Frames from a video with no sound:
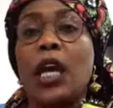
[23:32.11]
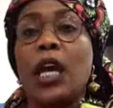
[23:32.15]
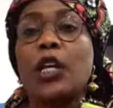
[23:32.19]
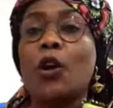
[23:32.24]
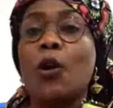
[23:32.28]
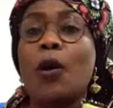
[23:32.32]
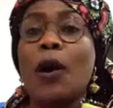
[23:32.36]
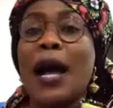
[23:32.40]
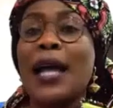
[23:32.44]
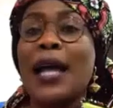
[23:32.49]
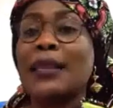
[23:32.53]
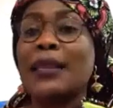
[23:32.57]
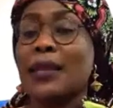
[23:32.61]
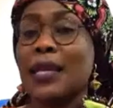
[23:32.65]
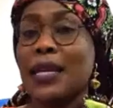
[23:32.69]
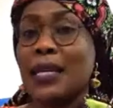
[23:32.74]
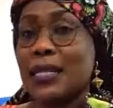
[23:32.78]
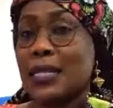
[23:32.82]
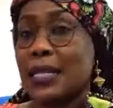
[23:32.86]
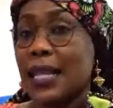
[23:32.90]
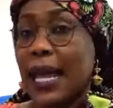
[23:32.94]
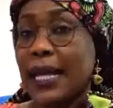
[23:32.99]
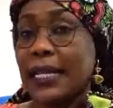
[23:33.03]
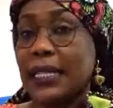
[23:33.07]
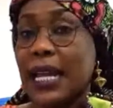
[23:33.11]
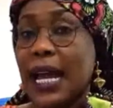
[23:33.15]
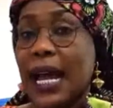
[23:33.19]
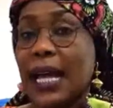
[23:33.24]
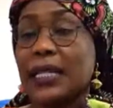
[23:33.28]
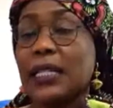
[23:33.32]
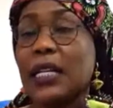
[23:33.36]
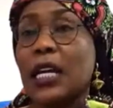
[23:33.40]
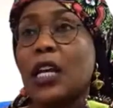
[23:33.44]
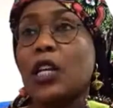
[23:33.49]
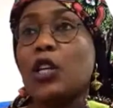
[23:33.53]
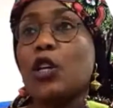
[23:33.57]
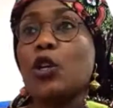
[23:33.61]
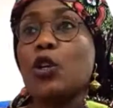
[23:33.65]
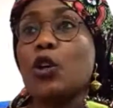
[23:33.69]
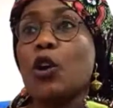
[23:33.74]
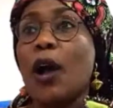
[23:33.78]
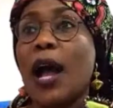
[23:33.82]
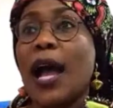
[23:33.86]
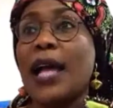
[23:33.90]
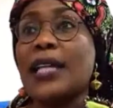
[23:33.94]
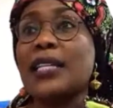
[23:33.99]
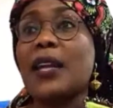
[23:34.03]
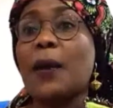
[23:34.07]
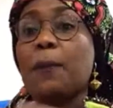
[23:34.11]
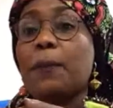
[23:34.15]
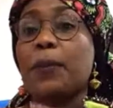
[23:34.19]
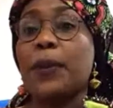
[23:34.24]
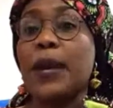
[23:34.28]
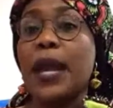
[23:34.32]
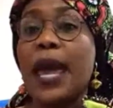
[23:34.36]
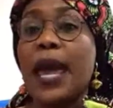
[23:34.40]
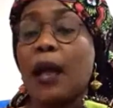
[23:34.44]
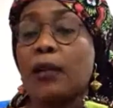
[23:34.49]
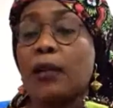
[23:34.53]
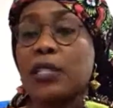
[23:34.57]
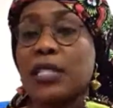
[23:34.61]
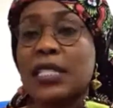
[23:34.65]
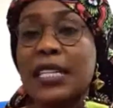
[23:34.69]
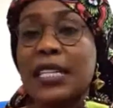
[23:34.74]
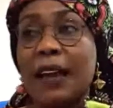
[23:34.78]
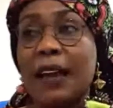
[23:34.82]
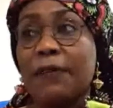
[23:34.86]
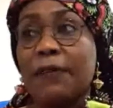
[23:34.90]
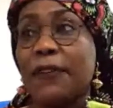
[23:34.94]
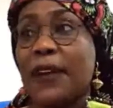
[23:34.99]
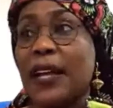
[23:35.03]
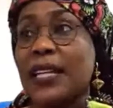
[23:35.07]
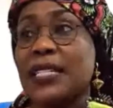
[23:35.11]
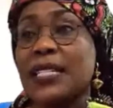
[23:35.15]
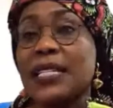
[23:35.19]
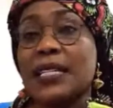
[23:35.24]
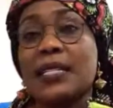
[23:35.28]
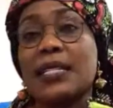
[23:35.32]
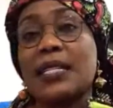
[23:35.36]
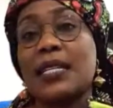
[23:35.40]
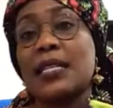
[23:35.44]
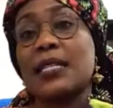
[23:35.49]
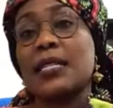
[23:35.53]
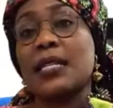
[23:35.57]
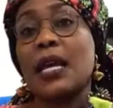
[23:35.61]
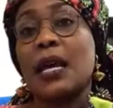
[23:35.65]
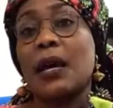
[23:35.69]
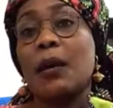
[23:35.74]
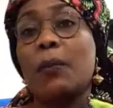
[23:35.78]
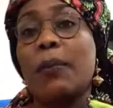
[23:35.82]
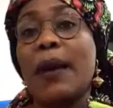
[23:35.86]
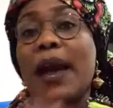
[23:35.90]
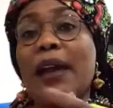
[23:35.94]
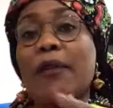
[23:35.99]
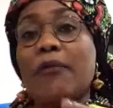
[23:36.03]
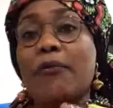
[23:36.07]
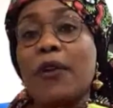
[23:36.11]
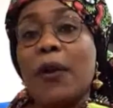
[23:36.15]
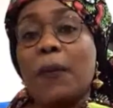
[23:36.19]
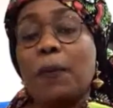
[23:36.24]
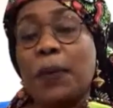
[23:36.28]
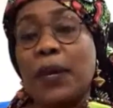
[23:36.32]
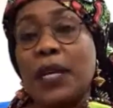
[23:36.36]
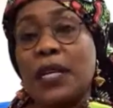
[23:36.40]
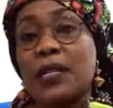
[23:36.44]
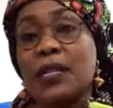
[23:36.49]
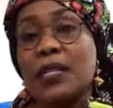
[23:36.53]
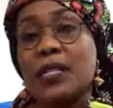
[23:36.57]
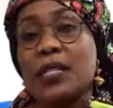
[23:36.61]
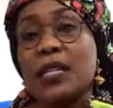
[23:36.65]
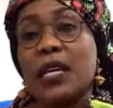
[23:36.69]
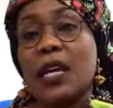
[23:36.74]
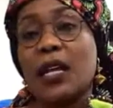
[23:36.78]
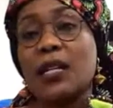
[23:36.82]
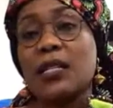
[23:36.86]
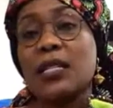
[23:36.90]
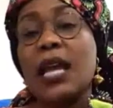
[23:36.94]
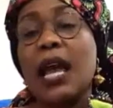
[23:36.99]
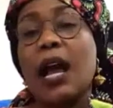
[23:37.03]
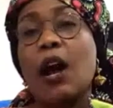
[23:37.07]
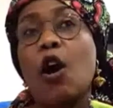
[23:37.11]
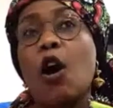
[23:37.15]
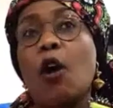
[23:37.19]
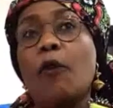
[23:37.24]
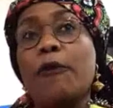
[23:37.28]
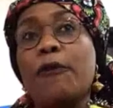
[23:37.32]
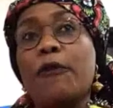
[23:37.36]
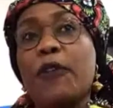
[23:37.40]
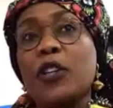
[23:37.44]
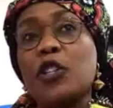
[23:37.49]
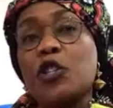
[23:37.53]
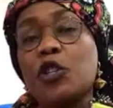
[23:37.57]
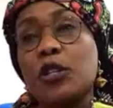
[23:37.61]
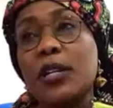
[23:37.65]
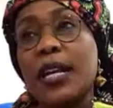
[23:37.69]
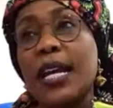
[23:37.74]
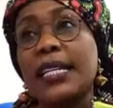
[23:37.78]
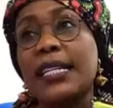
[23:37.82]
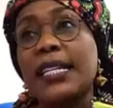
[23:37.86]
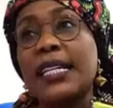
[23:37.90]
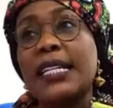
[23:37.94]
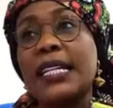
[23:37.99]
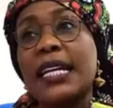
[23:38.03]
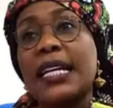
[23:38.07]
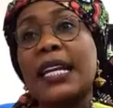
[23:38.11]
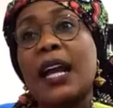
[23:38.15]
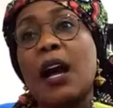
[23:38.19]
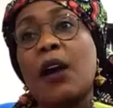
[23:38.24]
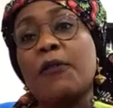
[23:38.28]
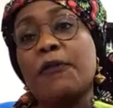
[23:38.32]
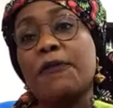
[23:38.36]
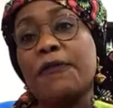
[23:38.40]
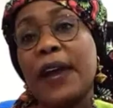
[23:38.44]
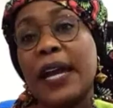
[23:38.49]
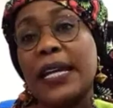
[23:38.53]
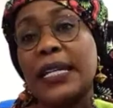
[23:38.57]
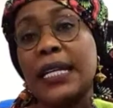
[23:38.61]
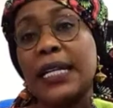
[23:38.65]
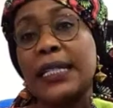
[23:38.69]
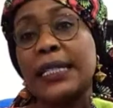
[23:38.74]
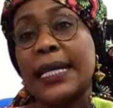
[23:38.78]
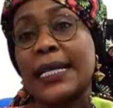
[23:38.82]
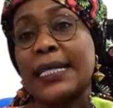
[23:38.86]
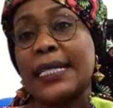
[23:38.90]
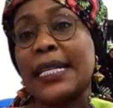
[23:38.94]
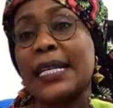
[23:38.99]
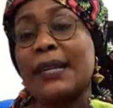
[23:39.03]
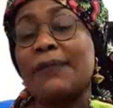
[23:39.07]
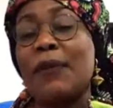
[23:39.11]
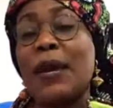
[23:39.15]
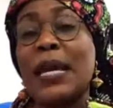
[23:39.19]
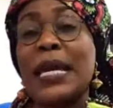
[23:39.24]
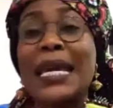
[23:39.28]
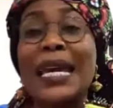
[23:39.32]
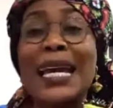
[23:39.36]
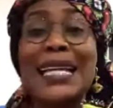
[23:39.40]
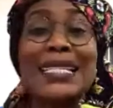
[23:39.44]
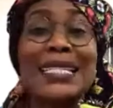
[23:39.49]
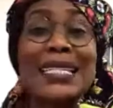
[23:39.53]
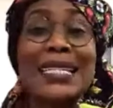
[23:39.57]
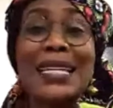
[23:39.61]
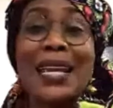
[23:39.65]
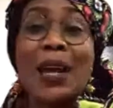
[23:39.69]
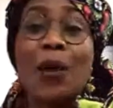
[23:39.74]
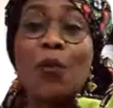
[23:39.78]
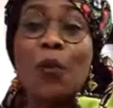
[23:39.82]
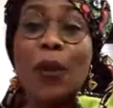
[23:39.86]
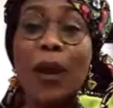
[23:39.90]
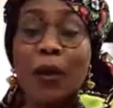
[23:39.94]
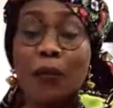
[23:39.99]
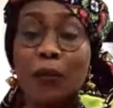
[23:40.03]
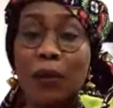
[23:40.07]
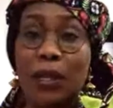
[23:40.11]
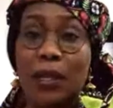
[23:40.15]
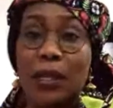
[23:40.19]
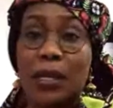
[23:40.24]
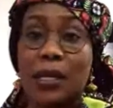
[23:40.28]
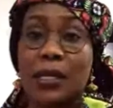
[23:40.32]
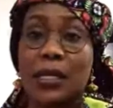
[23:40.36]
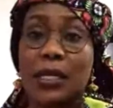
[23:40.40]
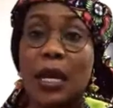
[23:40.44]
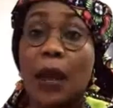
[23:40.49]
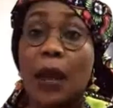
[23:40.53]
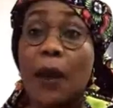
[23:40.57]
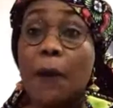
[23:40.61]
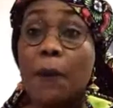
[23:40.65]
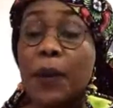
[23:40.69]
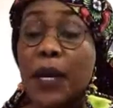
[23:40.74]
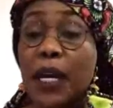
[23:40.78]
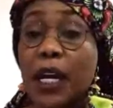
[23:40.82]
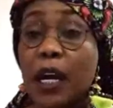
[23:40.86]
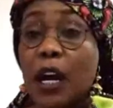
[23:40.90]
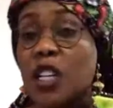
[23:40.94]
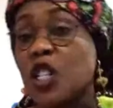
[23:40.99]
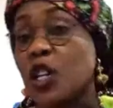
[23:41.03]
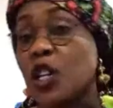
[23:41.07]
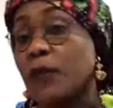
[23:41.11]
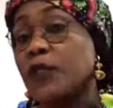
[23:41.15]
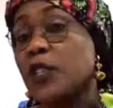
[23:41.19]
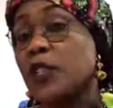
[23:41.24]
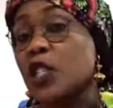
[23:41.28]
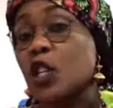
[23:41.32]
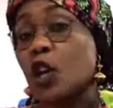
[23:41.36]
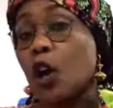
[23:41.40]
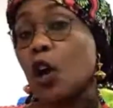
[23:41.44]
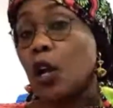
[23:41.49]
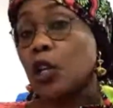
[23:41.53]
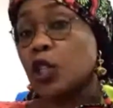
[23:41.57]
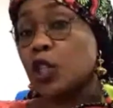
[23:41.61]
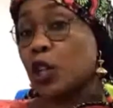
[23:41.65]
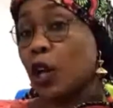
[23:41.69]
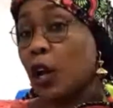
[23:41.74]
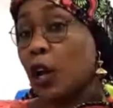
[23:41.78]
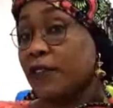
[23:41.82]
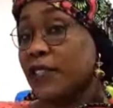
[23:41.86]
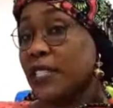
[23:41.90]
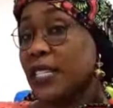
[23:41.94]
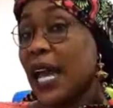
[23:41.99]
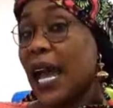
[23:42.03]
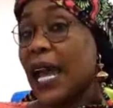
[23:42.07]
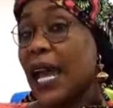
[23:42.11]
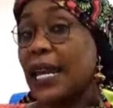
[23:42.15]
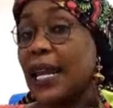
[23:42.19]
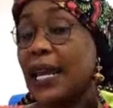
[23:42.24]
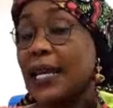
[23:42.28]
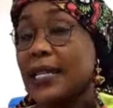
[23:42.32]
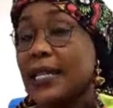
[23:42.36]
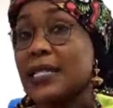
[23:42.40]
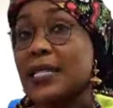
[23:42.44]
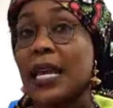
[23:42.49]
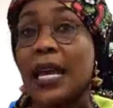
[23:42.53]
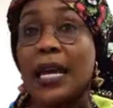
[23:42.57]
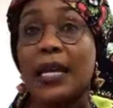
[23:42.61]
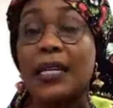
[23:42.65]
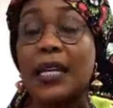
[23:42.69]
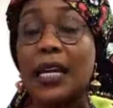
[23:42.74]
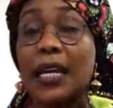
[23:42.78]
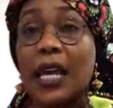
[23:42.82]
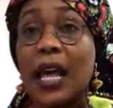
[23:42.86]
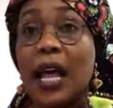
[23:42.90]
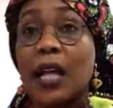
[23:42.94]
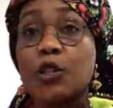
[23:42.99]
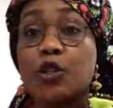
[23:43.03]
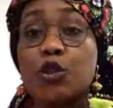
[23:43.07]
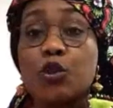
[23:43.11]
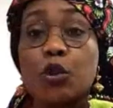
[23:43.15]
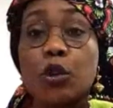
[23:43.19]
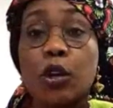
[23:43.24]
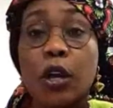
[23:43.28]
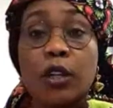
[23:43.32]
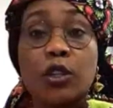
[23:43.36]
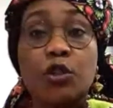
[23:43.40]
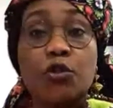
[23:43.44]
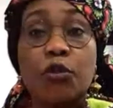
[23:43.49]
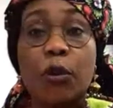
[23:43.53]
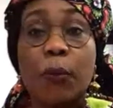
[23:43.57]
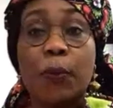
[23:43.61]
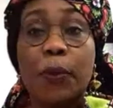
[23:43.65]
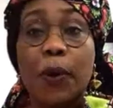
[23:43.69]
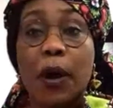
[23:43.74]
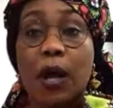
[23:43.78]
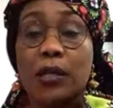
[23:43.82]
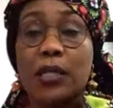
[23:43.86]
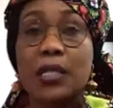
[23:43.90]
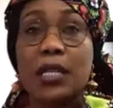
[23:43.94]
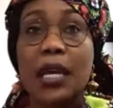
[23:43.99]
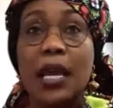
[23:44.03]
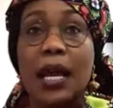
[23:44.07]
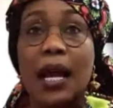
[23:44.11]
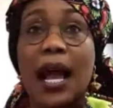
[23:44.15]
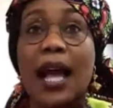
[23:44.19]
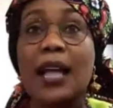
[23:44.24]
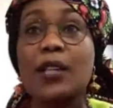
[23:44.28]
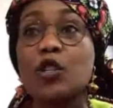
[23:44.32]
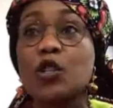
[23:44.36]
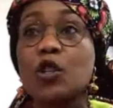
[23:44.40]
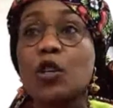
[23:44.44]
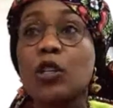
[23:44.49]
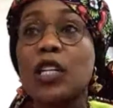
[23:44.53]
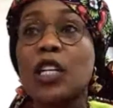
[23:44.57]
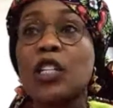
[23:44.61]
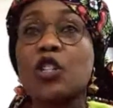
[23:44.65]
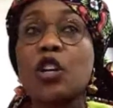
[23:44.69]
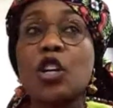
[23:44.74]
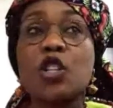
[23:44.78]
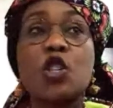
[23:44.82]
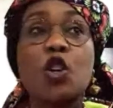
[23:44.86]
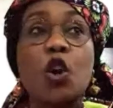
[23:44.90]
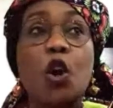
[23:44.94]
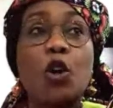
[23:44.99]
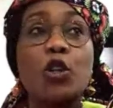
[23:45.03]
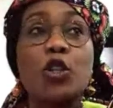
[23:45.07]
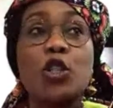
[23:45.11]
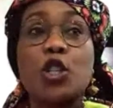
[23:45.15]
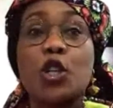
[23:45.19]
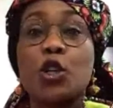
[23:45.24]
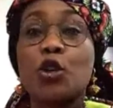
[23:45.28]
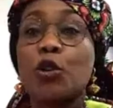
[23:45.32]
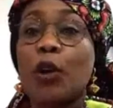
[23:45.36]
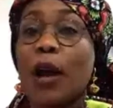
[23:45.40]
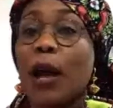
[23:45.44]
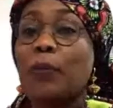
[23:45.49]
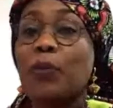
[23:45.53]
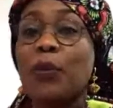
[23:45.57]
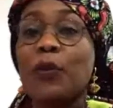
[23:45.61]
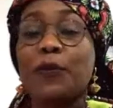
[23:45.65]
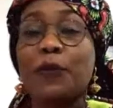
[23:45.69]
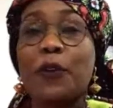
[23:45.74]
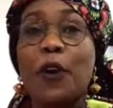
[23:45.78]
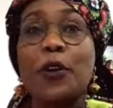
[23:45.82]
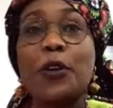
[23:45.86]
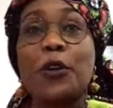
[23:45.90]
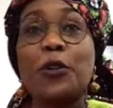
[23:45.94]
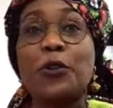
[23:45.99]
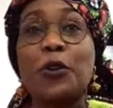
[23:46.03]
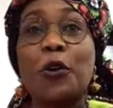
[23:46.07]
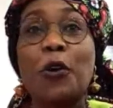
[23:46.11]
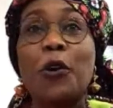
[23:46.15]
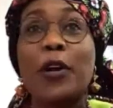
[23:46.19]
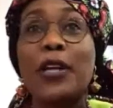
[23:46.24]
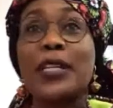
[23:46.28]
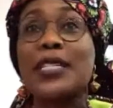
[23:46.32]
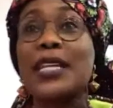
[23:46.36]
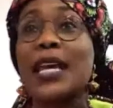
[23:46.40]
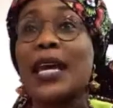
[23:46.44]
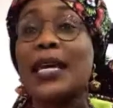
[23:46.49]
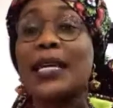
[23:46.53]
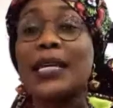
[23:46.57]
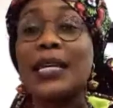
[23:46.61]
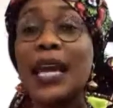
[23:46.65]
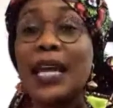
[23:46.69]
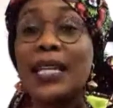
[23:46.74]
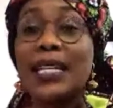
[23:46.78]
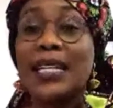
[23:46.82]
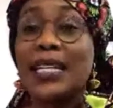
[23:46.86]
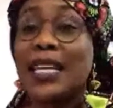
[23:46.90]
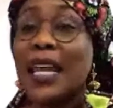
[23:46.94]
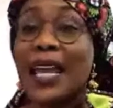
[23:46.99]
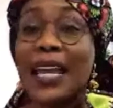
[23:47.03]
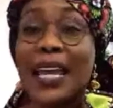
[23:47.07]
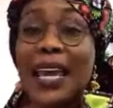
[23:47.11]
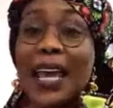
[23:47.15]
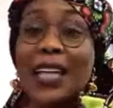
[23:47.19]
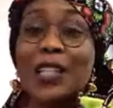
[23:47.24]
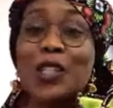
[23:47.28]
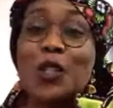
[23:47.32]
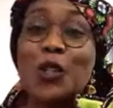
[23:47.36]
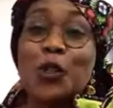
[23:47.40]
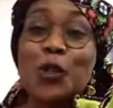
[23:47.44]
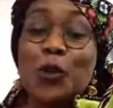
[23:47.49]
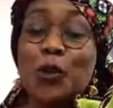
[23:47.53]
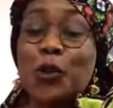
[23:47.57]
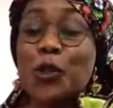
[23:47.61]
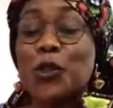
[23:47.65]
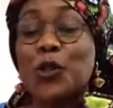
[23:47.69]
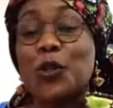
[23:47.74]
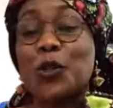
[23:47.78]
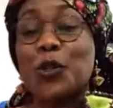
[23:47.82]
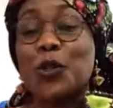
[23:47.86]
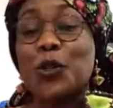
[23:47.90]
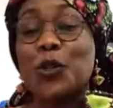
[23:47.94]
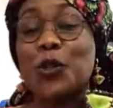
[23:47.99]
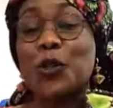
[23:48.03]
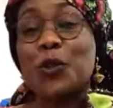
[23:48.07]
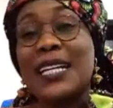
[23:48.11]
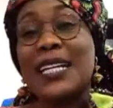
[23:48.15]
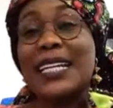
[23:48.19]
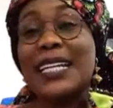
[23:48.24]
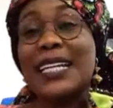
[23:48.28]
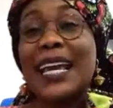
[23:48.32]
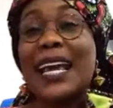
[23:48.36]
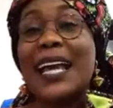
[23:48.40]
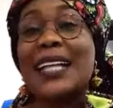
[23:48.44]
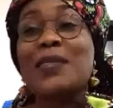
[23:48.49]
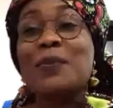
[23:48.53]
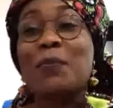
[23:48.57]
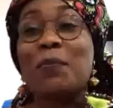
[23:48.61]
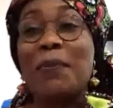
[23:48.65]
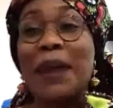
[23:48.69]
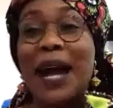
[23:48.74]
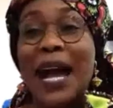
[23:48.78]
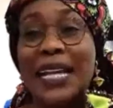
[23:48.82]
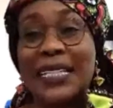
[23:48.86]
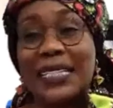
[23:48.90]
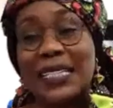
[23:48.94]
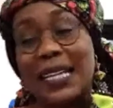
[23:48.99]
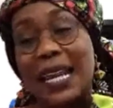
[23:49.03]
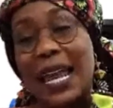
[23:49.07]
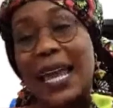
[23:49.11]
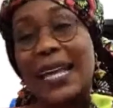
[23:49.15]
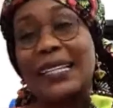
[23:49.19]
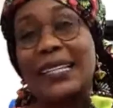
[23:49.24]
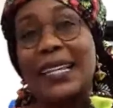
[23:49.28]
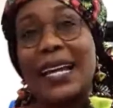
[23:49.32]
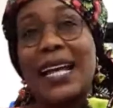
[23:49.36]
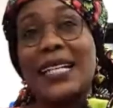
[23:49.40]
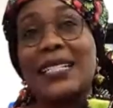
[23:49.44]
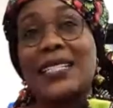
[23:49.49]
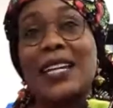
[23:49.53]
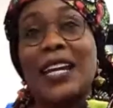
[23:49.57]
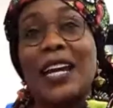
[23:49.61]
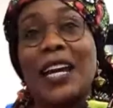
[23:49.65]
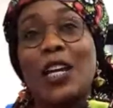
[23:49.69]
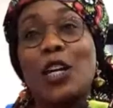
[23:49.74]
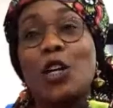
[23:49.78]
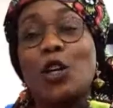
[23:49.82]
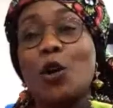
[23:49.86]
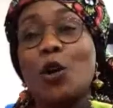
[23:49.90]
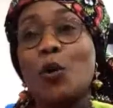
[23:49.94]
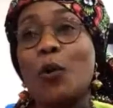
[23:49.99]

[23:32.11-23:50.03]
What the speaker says: you know, and things like that, you know, and they play out their fantasies by raping these girls. Unfortunately, they now find out that they've been getting away with it because of this culture of silence. The girls do not report, and so they just continue. And before you know it, they get used to it and they get mad like that.